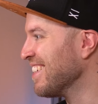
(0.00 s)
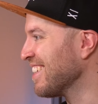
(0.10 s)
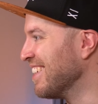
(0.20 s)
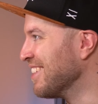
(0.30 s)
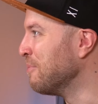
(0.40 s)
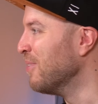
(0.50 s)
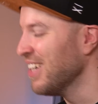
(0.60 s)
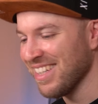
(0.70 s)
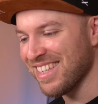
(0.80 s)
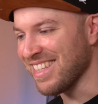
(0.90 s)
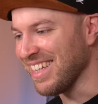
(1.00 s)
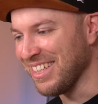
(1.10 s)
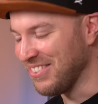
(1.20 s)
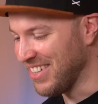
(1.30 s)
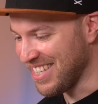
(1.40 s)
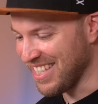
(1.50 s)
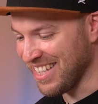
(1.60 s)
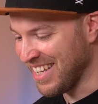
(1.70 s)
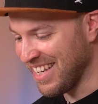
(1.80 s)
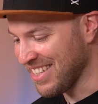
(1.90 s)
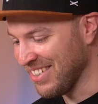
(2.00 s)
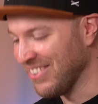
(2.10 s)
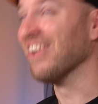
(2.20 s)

just gets worse and worse as the days go